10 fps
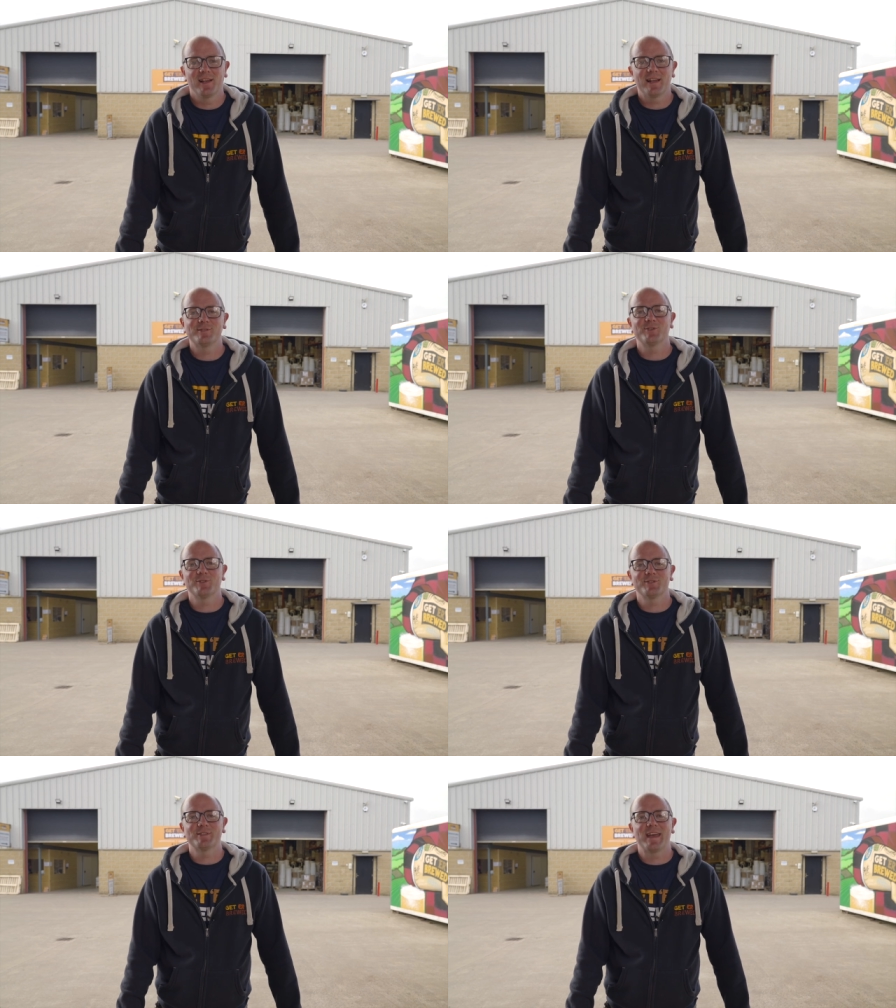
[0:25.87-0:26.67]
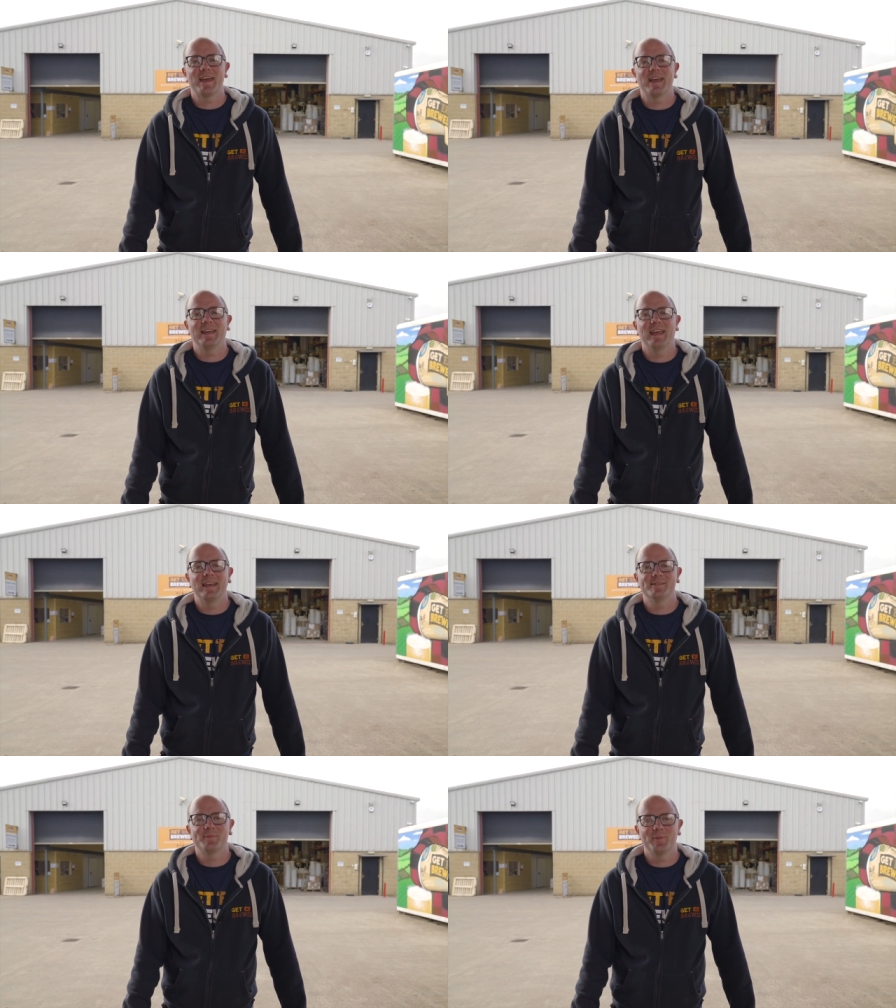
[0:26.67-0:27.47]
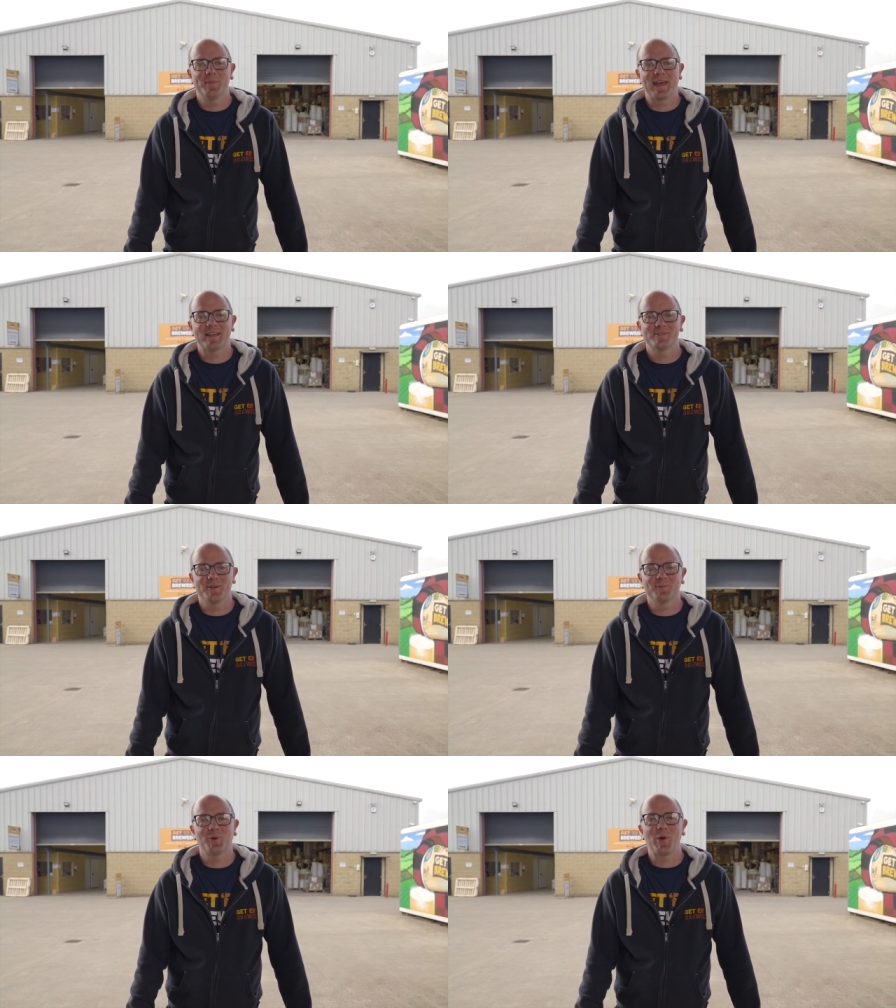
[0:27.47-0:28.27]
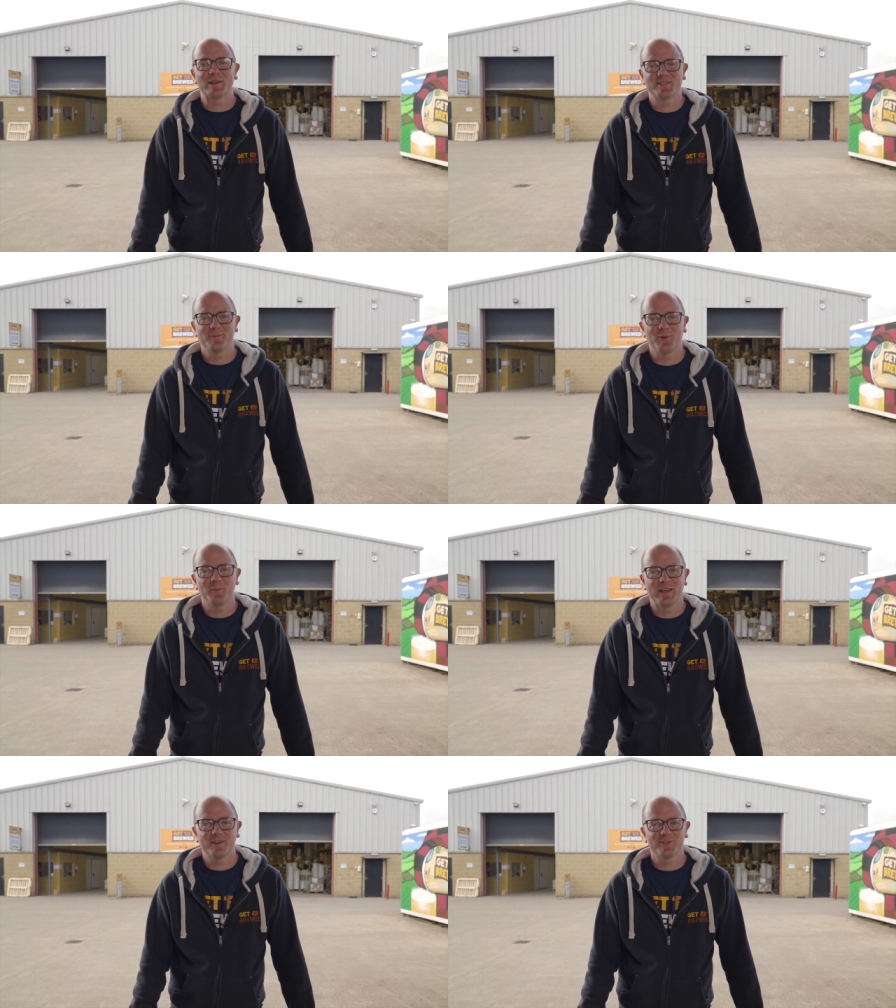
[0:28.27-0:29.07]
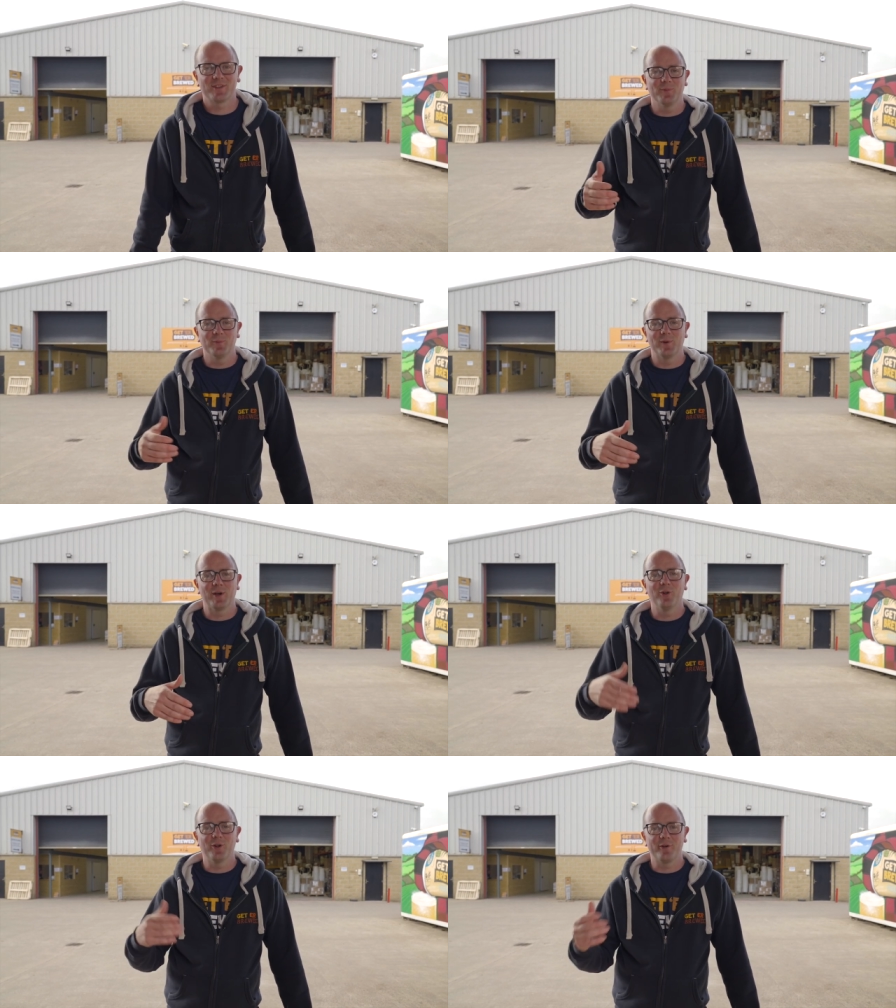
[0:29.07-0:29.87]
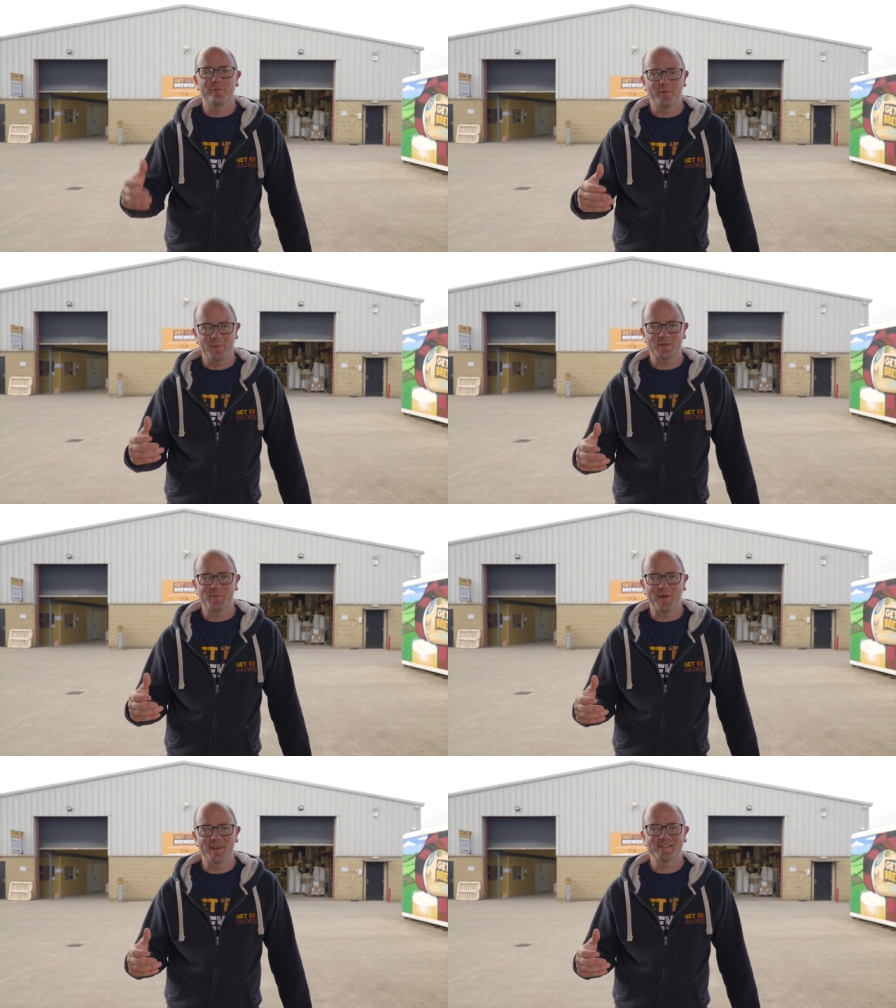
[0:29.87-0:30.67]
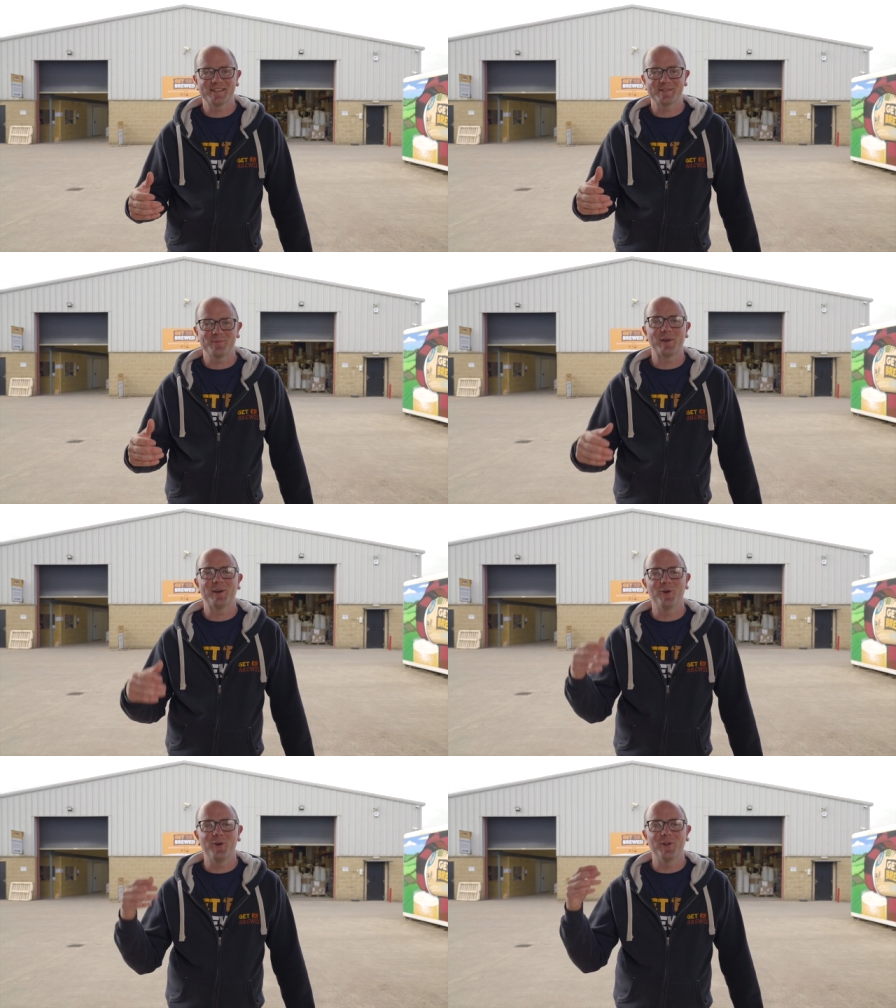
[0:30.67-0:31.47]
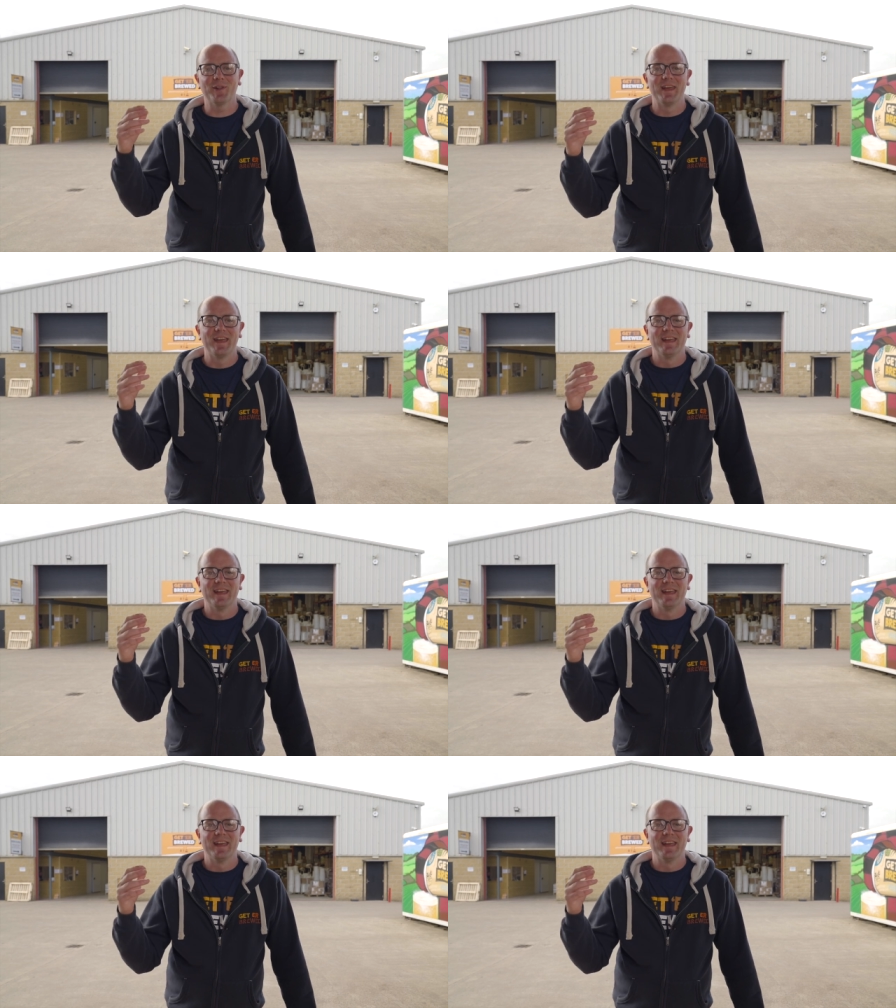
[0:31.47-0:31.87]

Let's just say he's been making some questionable beers. We all learn from experiences and we all